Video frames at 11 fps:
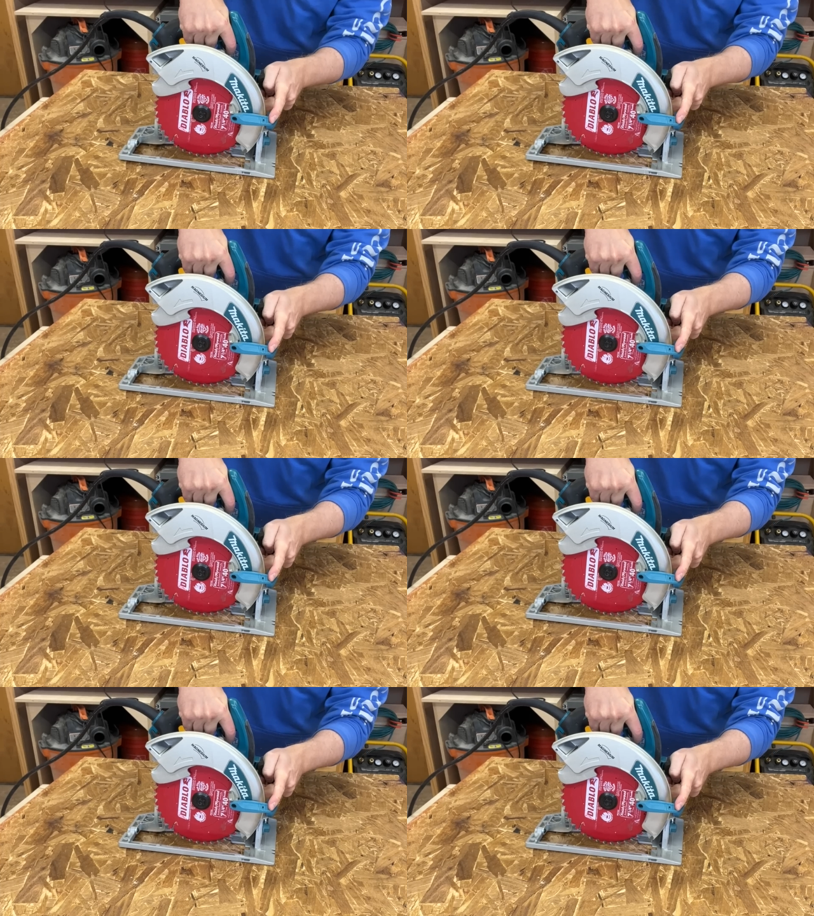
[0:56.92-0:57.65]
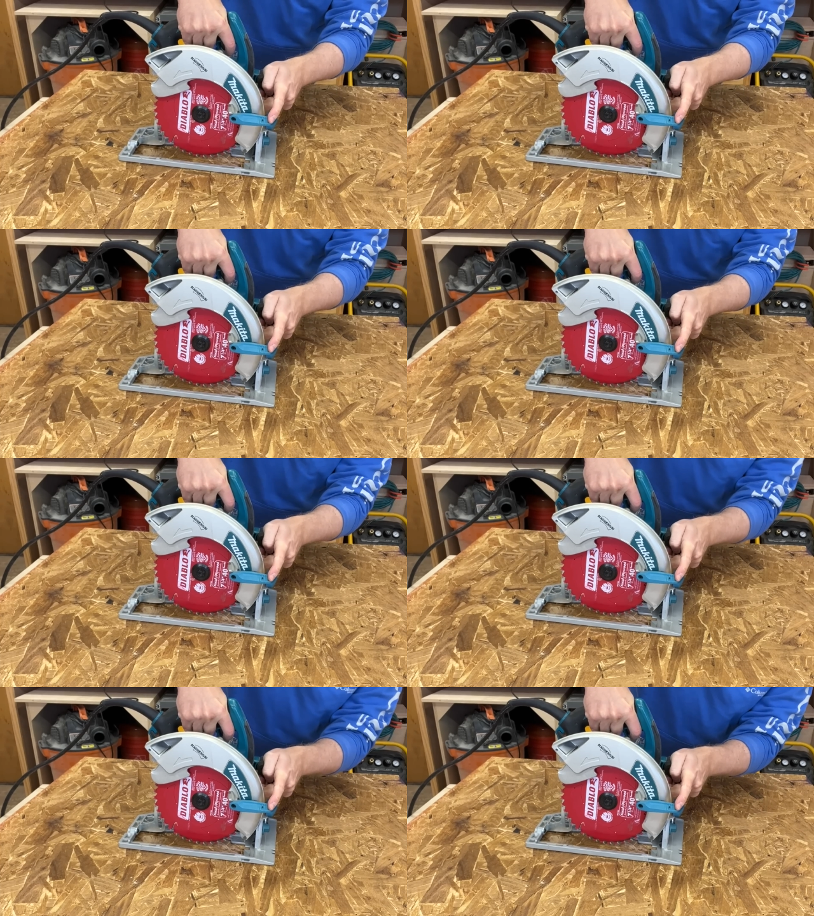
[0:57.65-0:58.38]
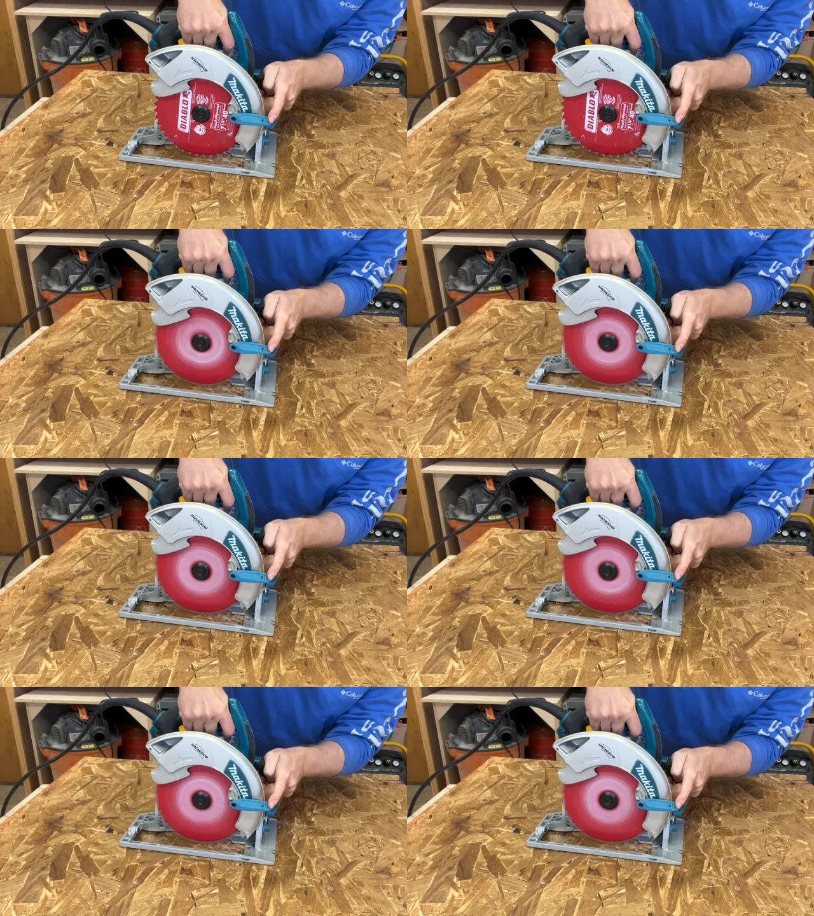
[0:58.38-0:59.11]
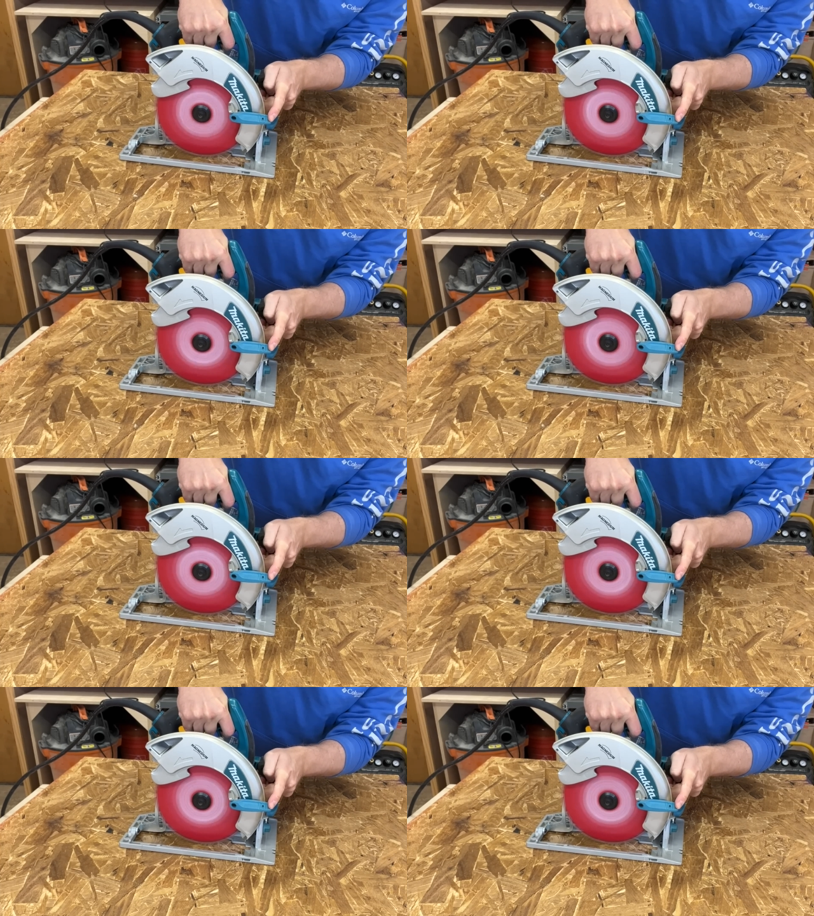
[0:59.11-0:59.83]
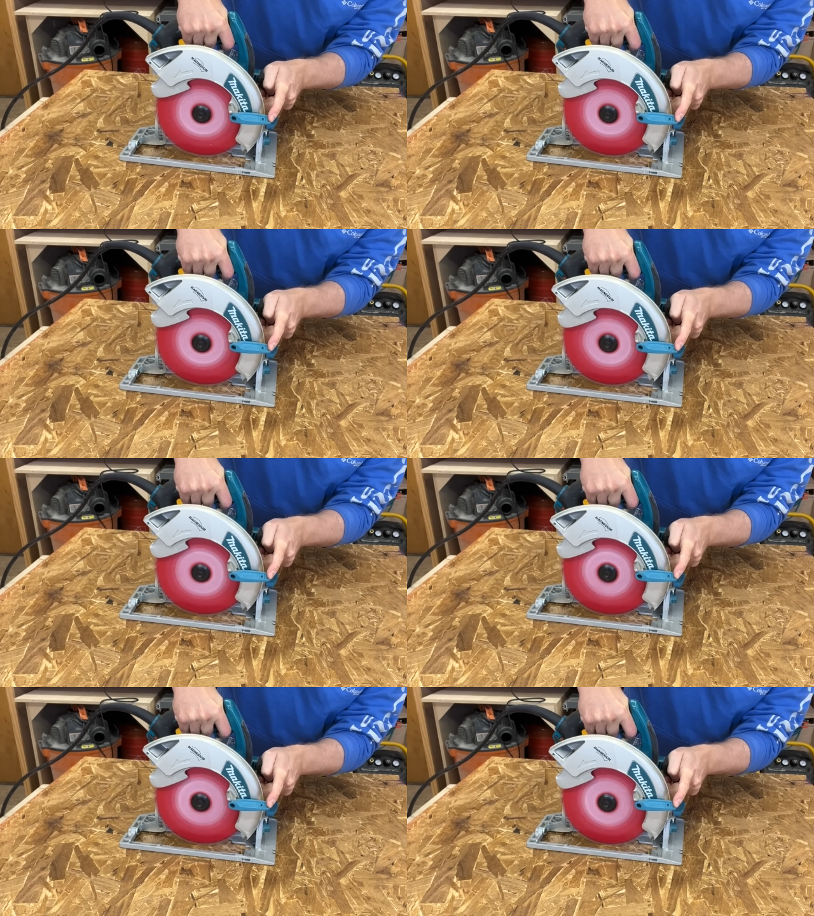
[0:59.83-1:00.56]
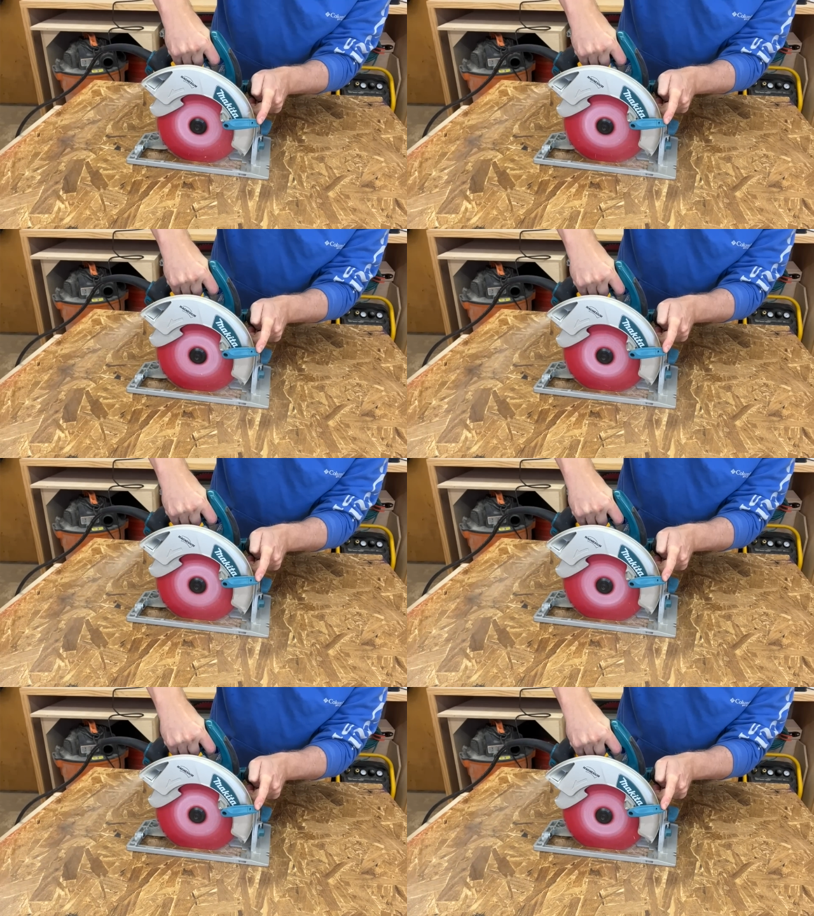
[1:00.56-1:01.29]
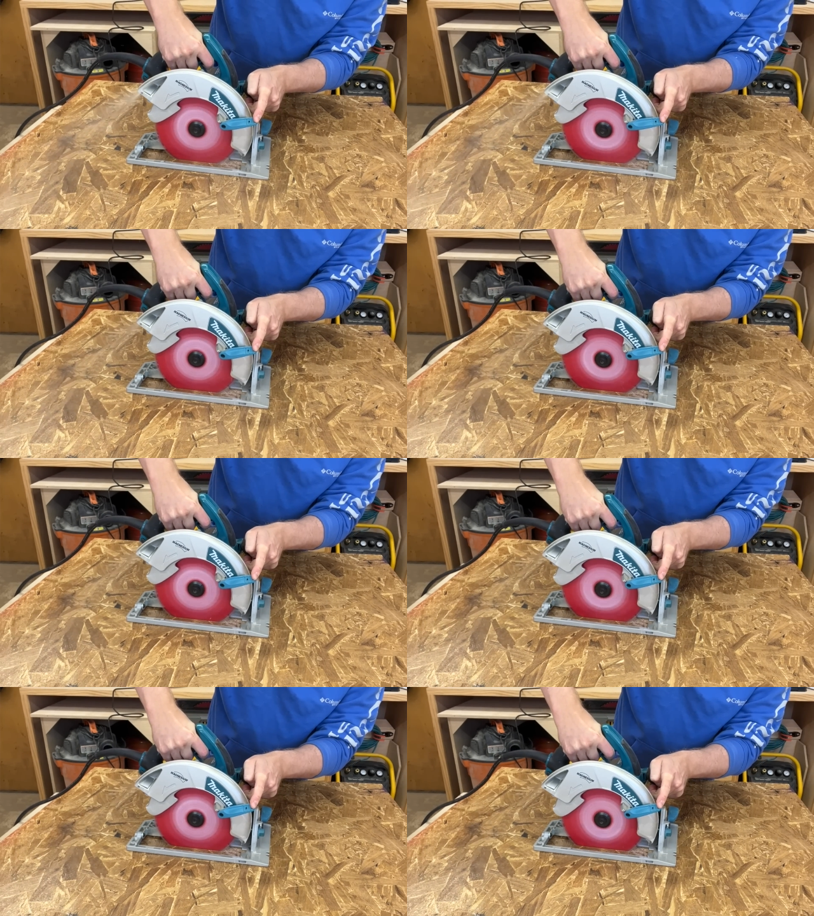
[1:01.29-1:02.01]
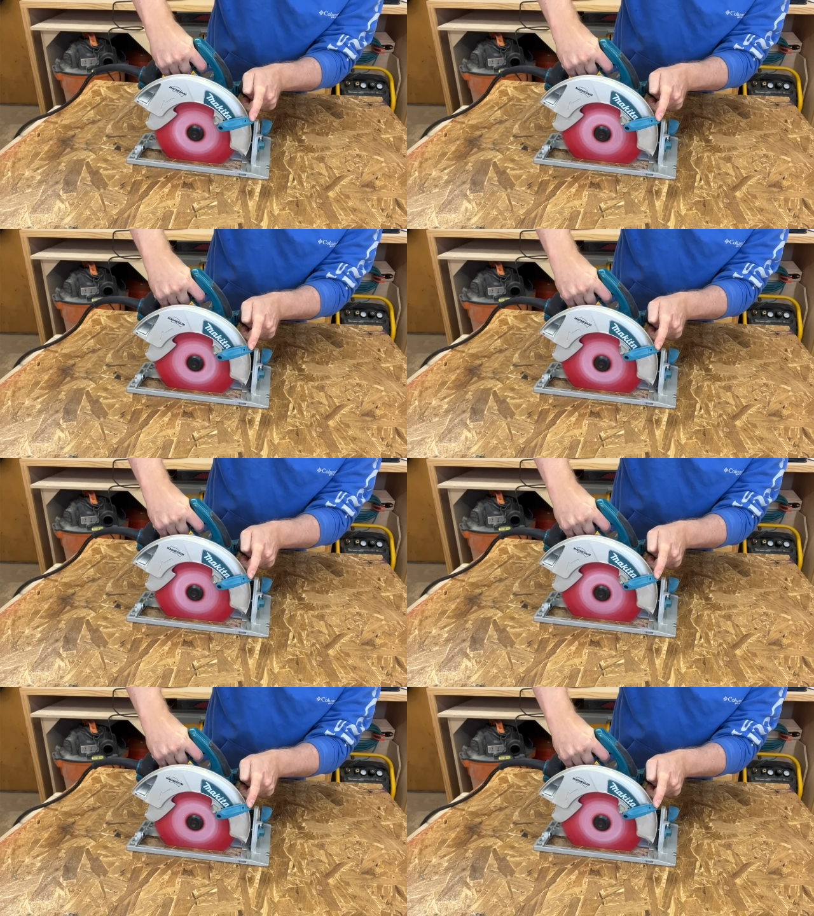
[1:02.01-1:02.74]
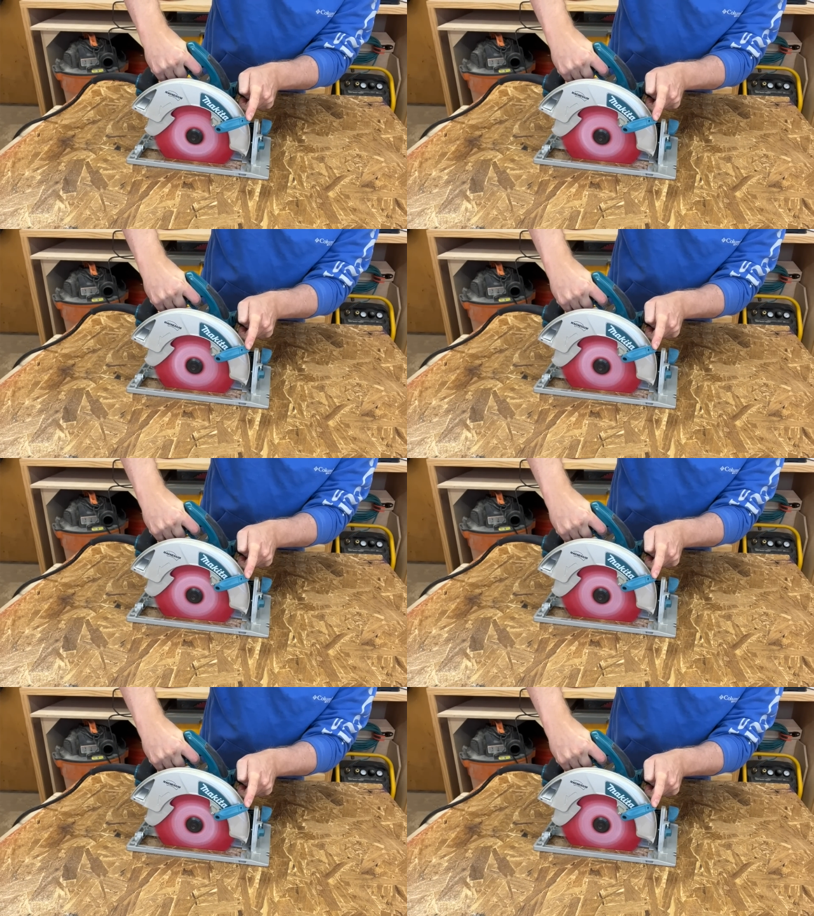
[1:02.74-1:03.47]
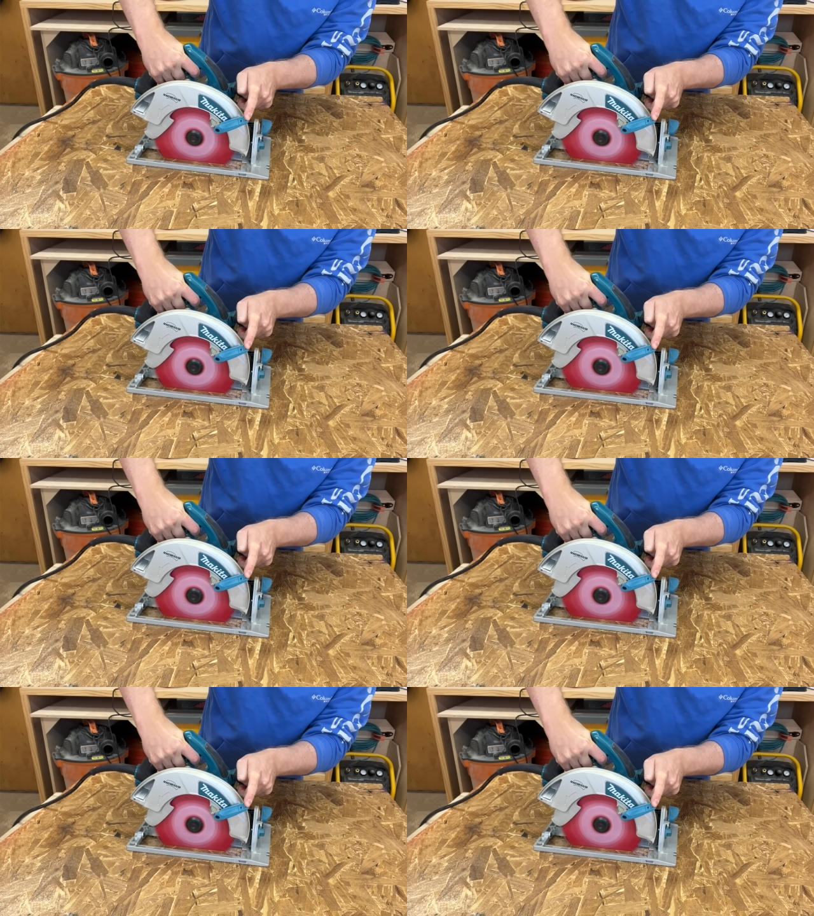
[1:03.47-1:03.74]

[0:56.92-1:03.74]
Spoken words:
(no speaker visible)